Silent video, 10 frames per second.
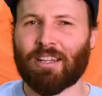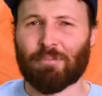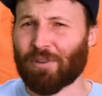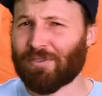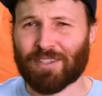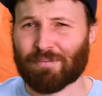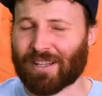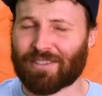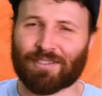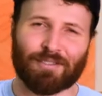Both of these
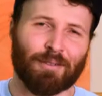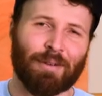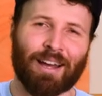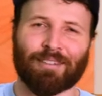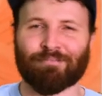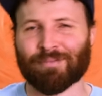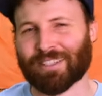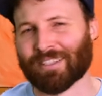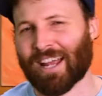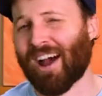places are about
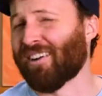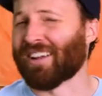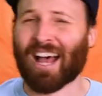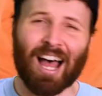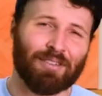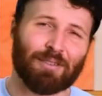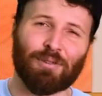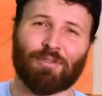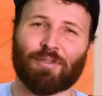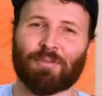like an hour and a half
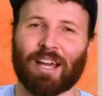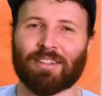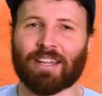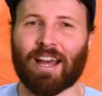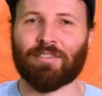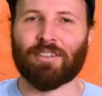commute from downtown.